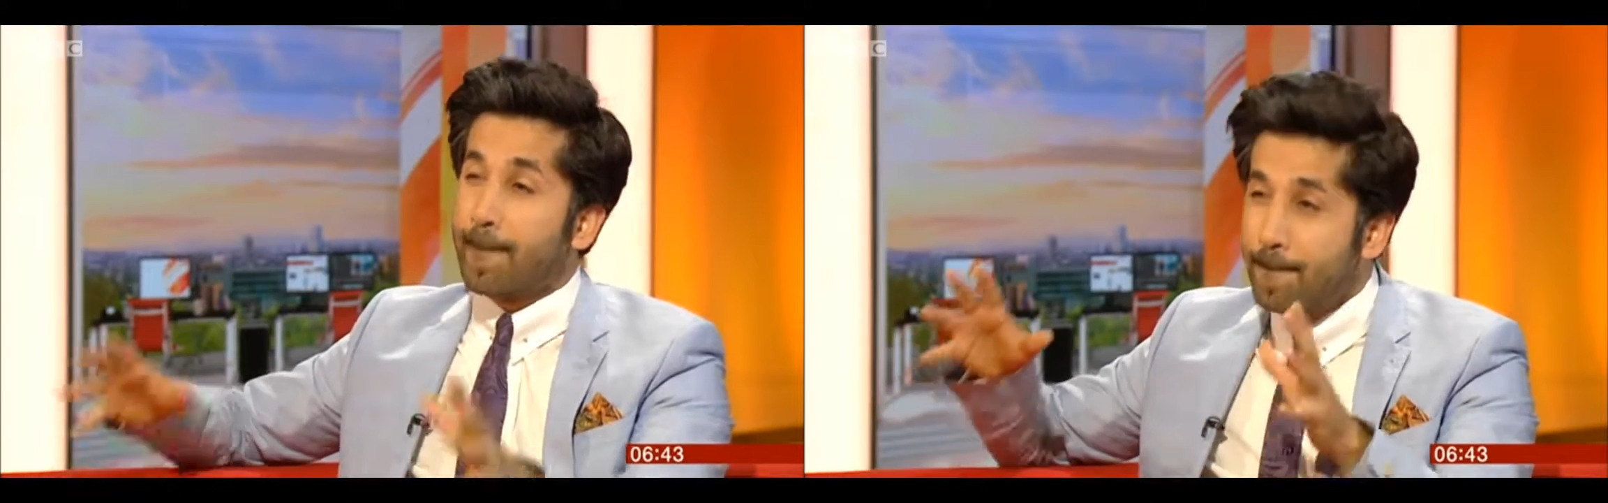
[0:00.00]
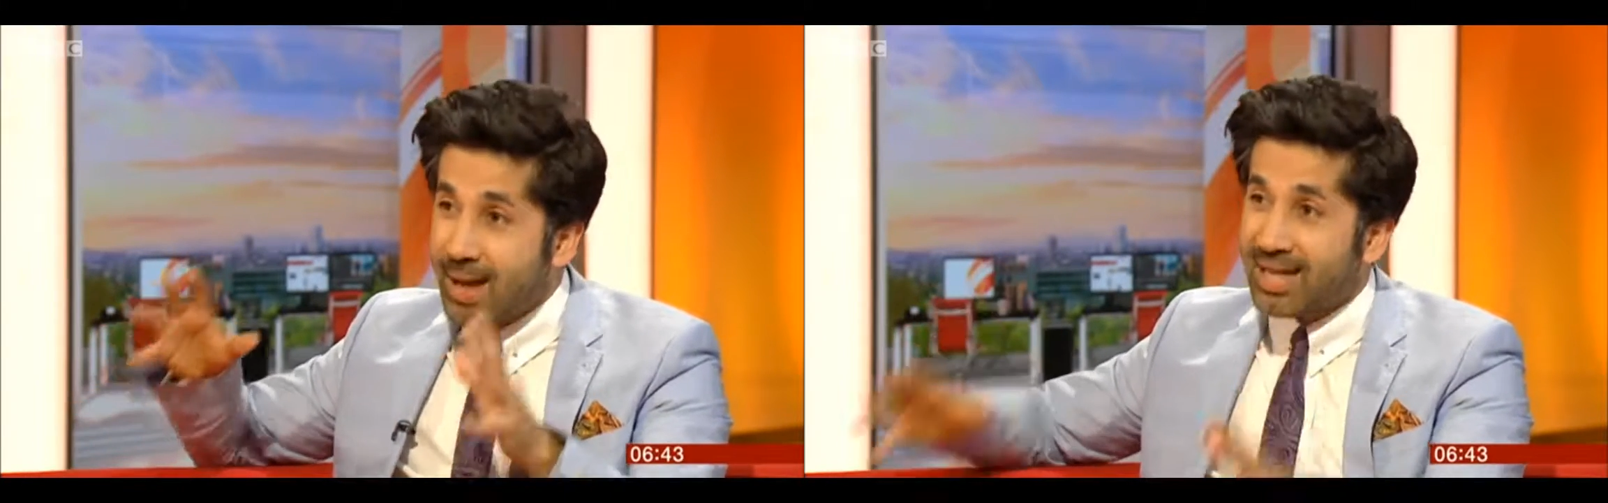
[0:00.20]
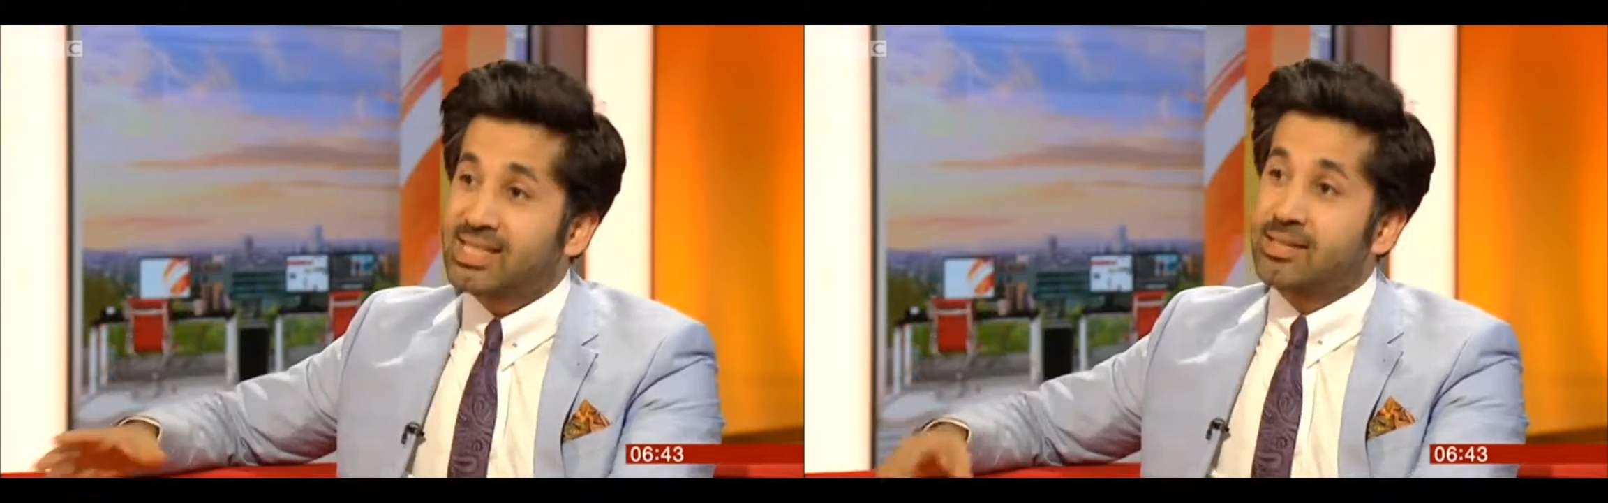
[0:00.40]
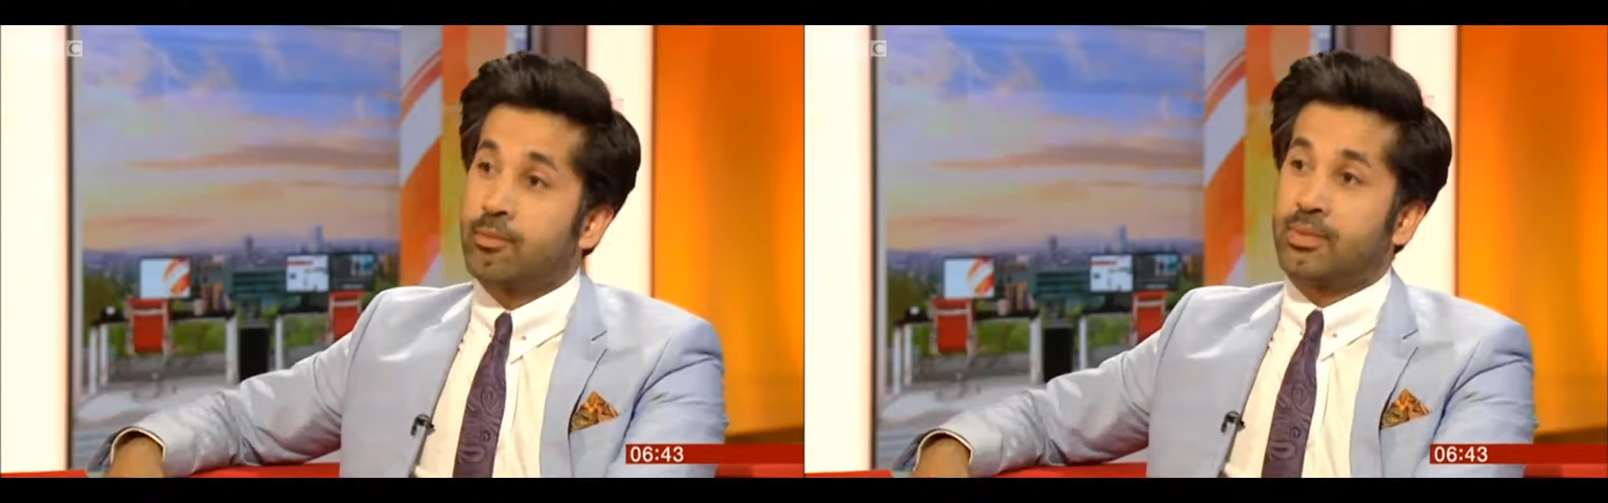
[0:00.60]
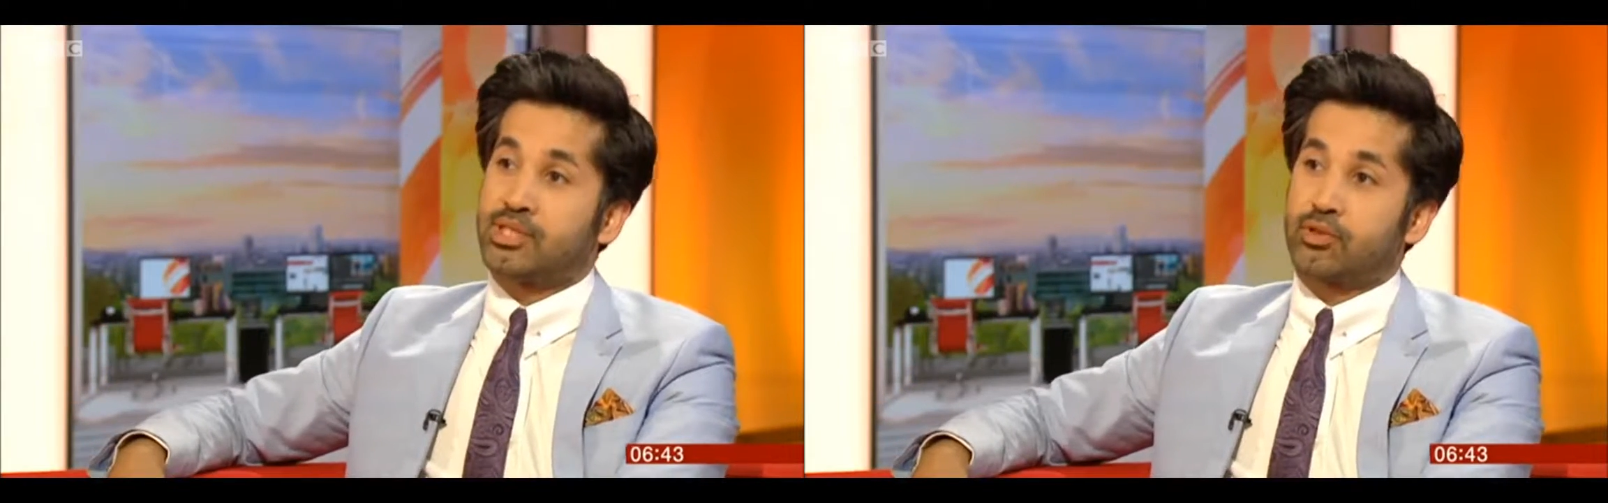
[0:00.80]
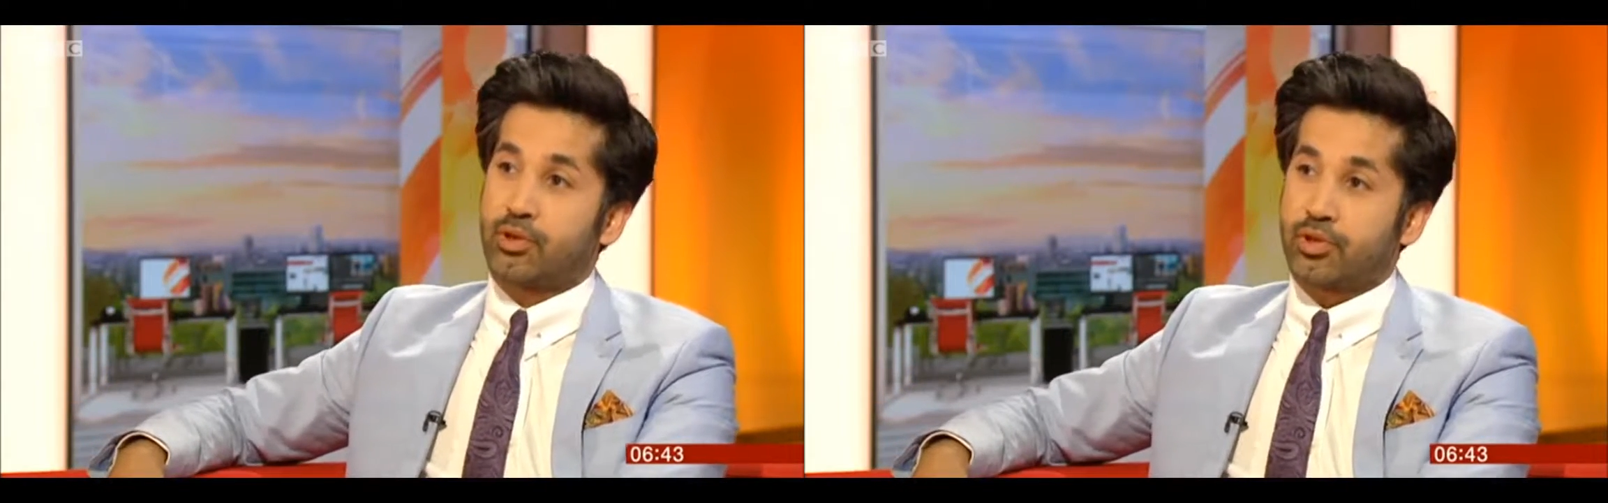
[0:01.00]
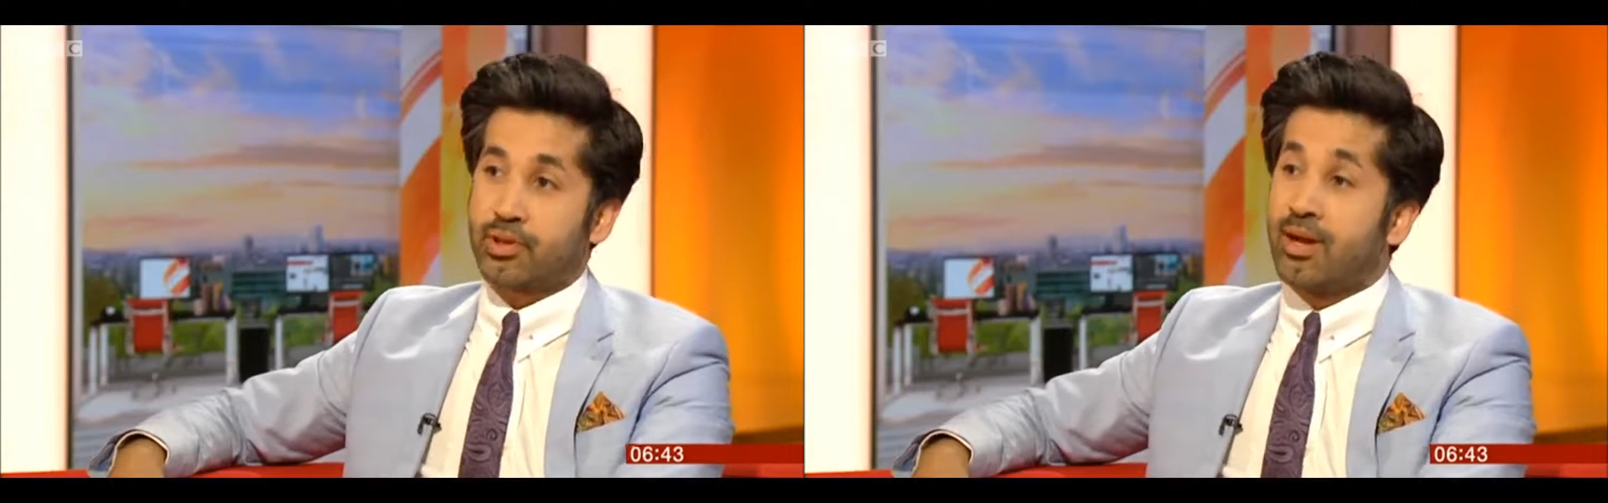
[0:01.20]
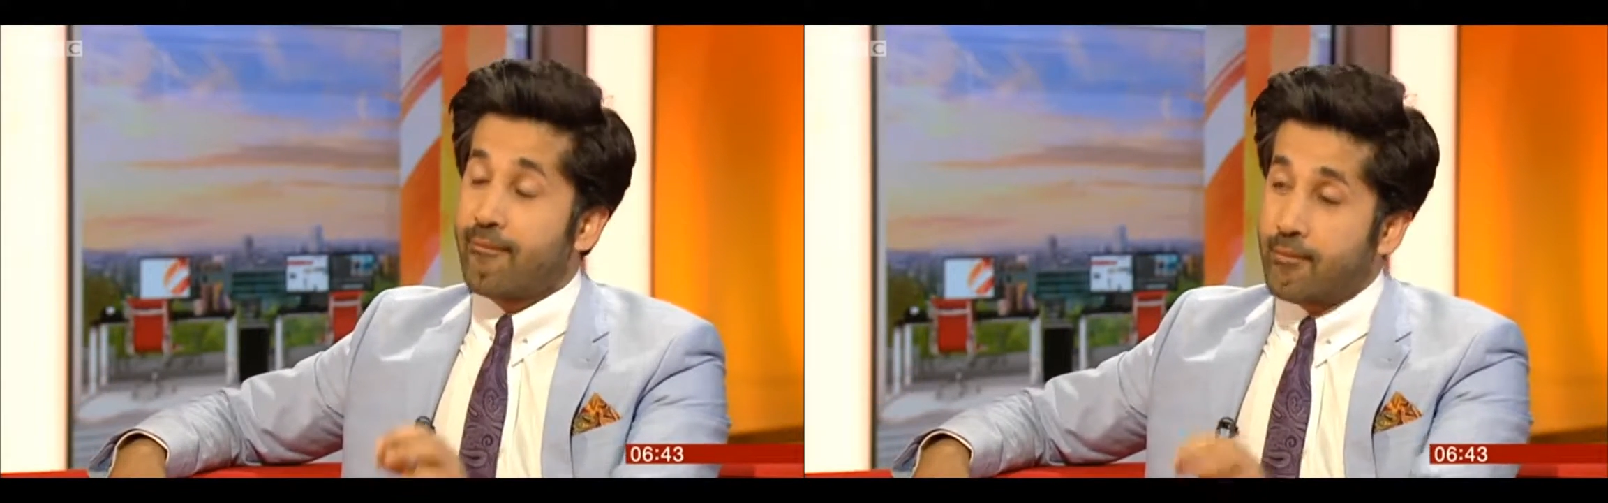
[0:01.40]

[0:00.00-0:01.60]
maximum destruction